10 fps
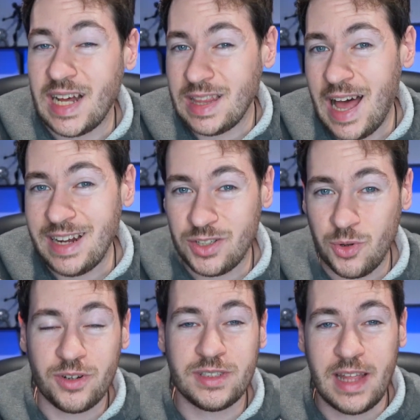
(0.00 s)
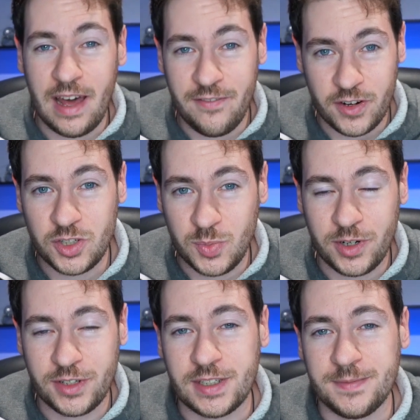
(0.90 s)
a lot towards that first
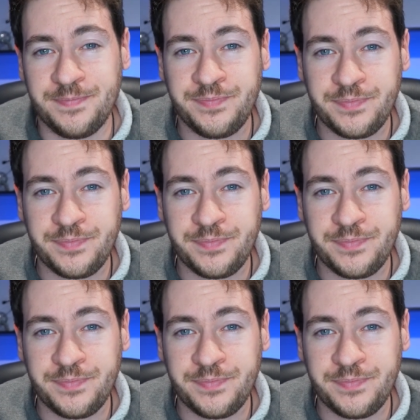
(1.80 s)
person